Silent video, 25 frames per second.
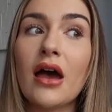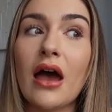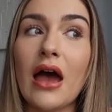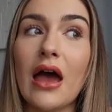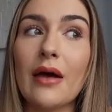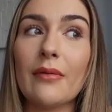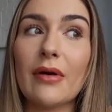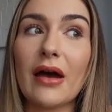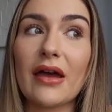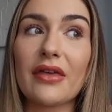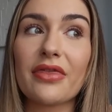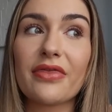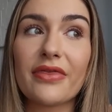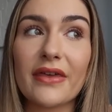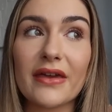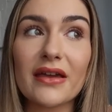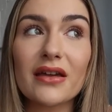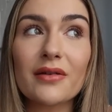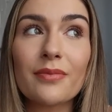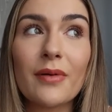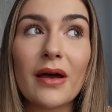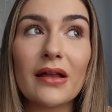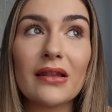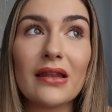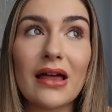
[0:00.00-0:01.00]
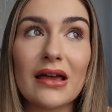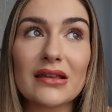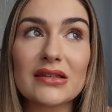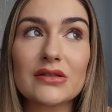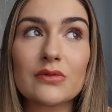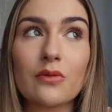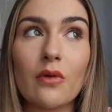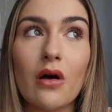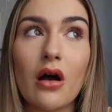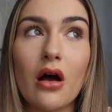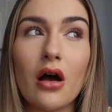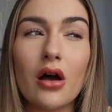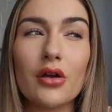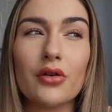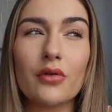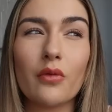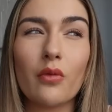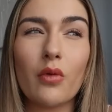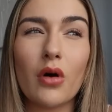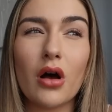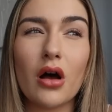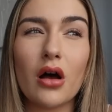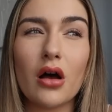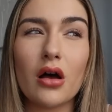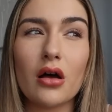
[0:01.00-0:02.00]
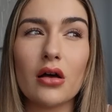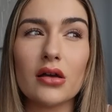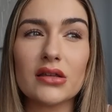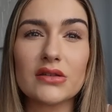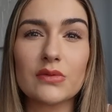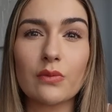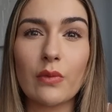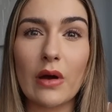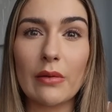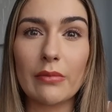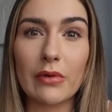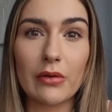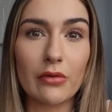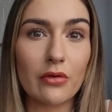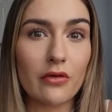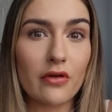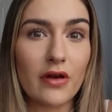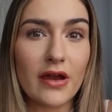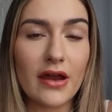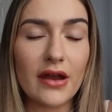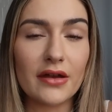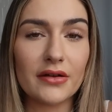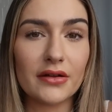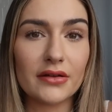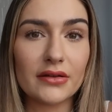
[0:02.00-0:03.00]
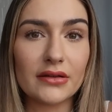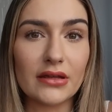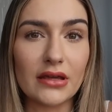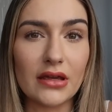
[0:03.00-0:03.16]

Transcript: I think my last one was when we were in